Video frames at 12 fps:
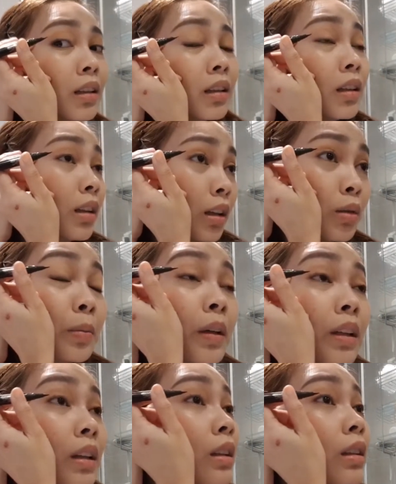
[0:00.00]
Ayaw kong
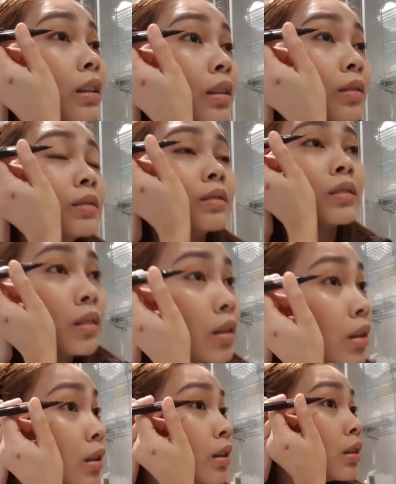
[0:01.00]
kita ninyo.
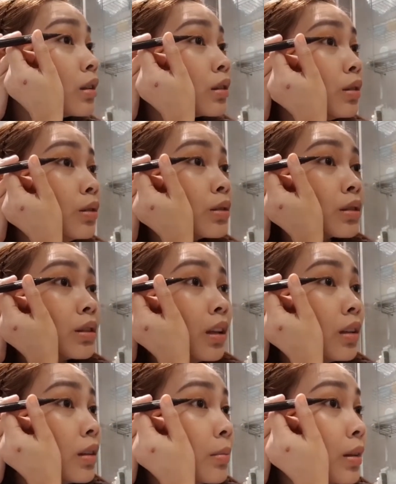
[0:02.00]
So, look
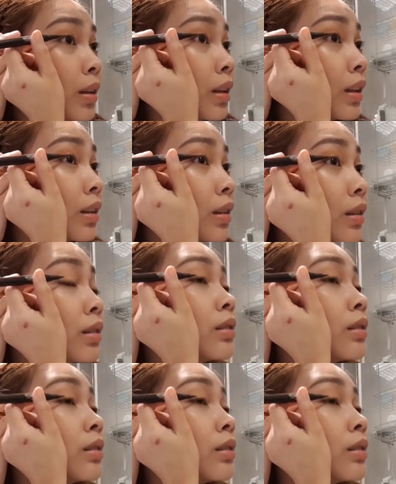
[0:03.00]
down a bit.